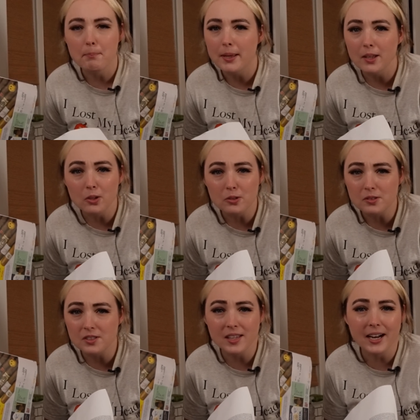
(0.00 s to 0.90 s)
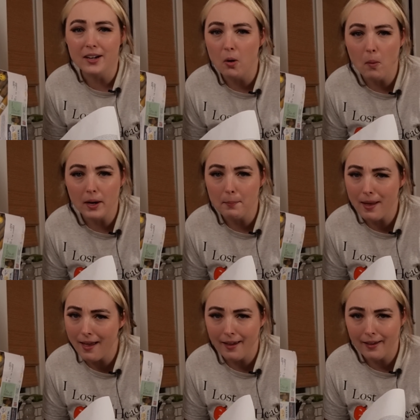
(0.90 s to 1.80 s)
bills that I don't want to
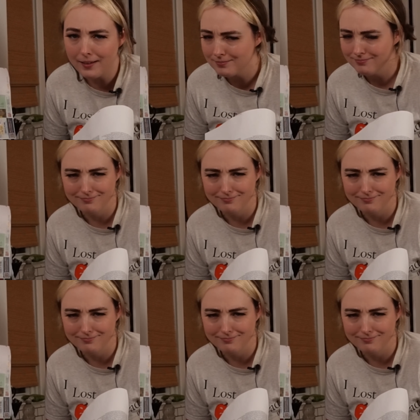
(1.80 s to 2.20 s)
pay.